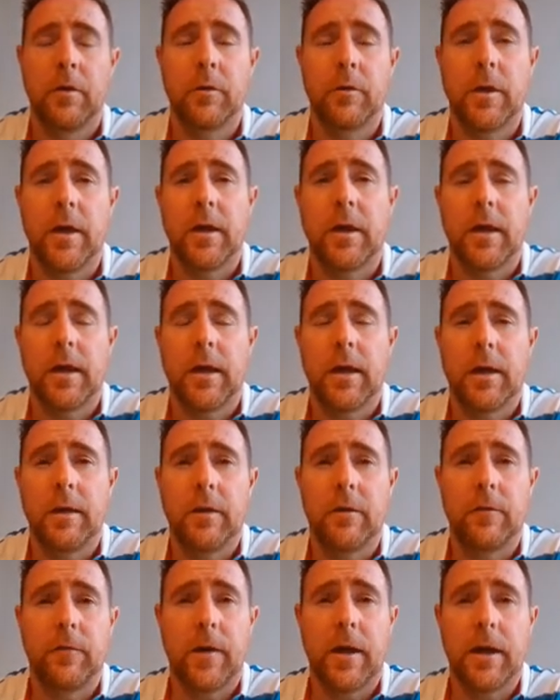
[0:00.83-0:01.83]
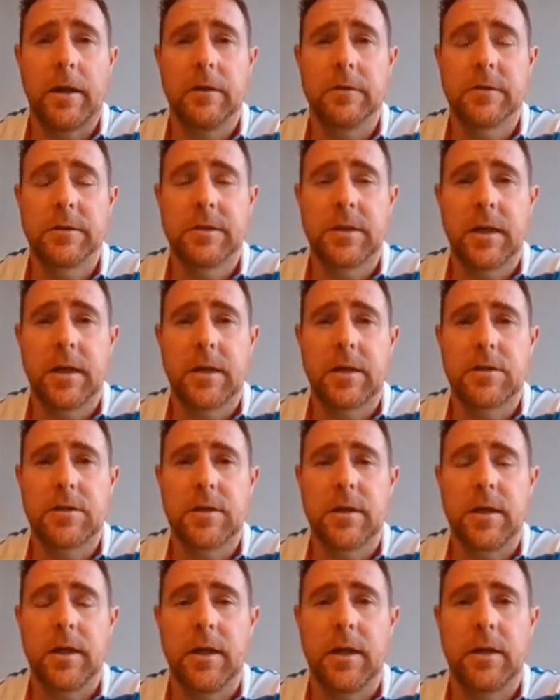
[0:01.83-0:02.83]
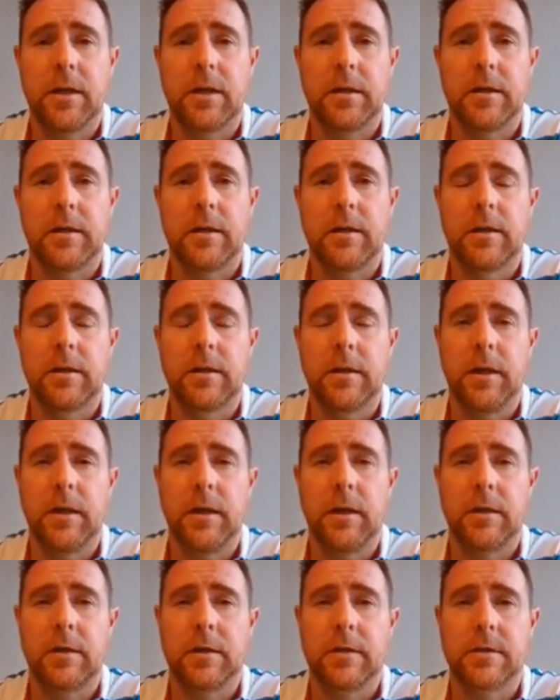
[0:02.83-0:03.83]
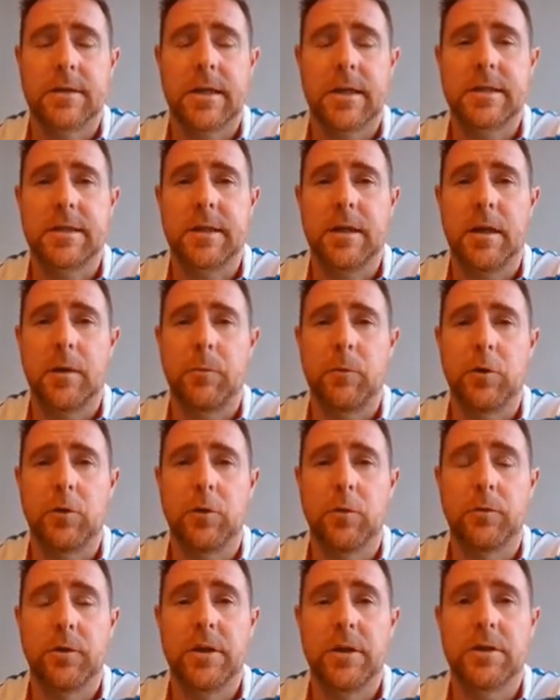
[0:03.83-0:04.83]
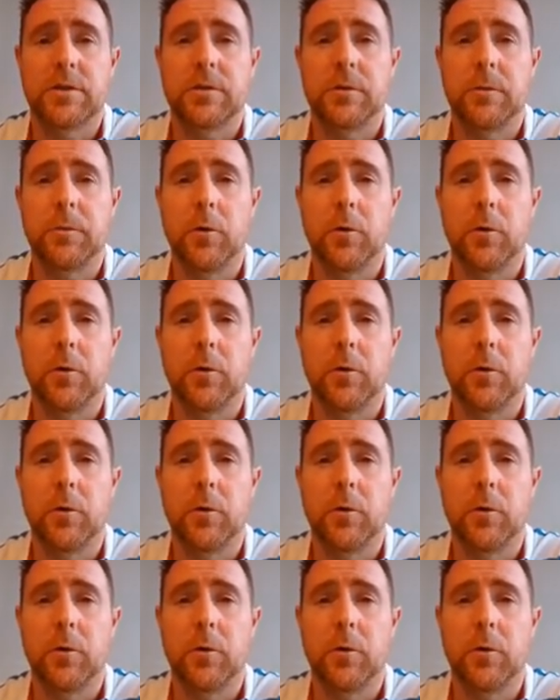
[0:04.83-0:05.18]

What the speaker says: Okay, the final stage in setting up your digital